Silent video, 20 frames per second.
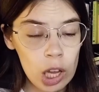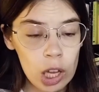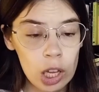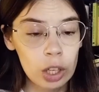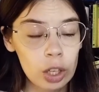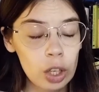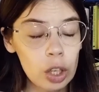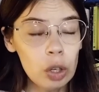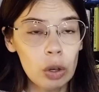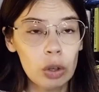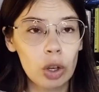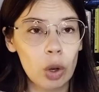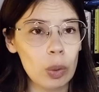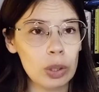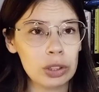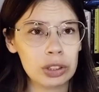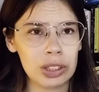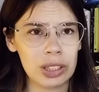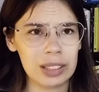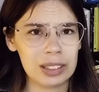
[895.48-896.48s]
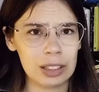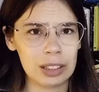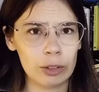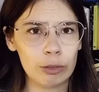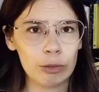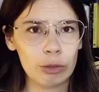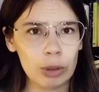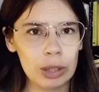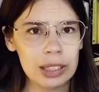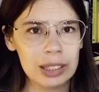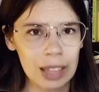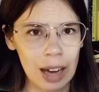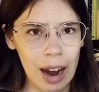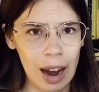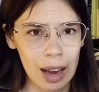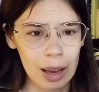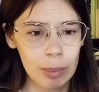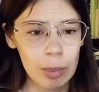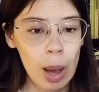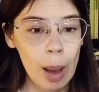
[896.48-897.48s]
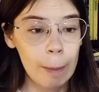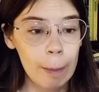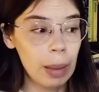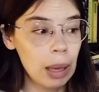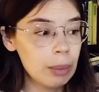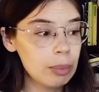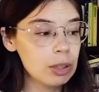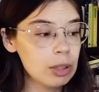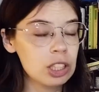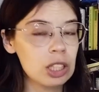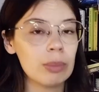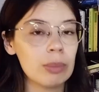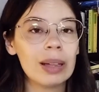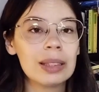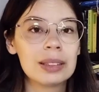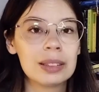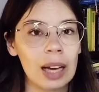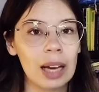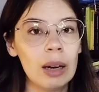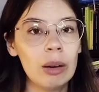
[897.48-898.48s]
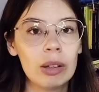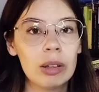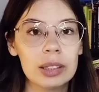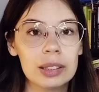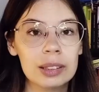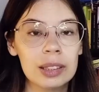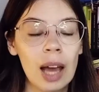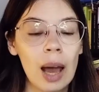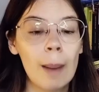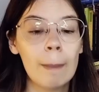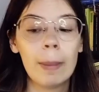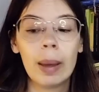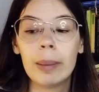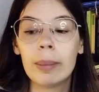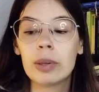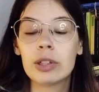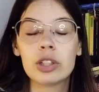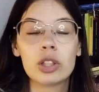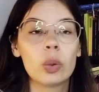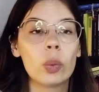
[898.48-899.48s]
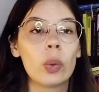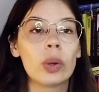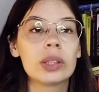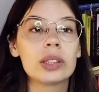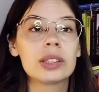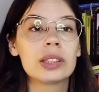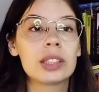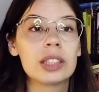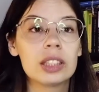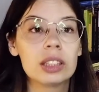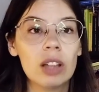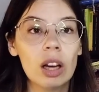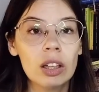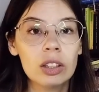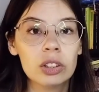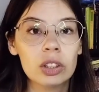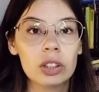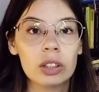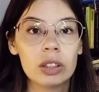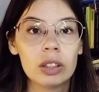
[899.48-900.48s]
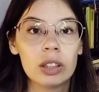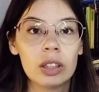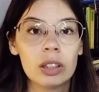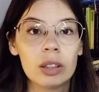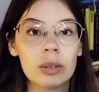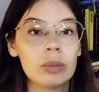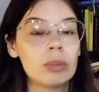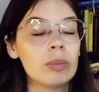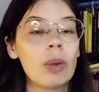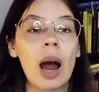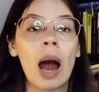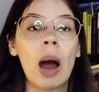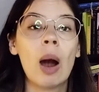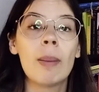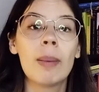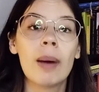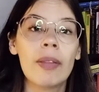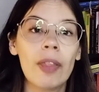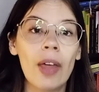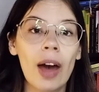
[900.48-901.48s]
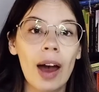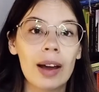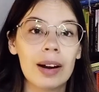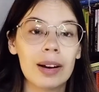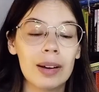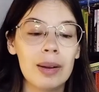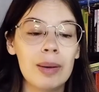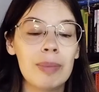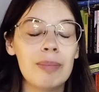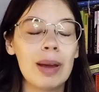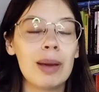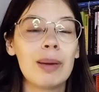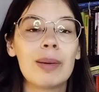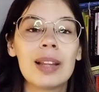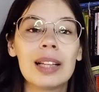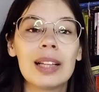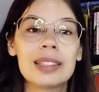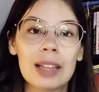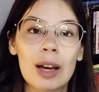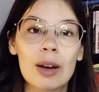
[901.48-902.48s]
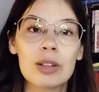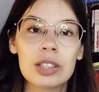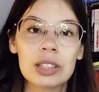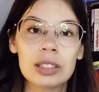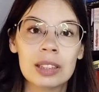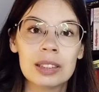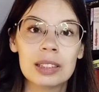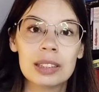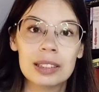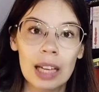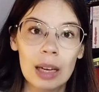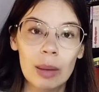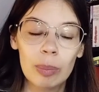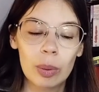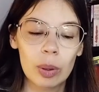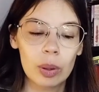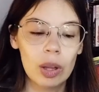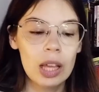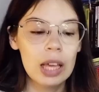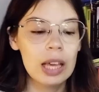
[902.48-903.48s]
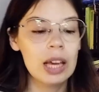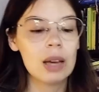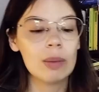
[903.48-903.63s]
You don't know what she does in her free time. Maybe she met Cyrus. Maybe she was his doctor. How about that? Maybe that's how she's a disciple.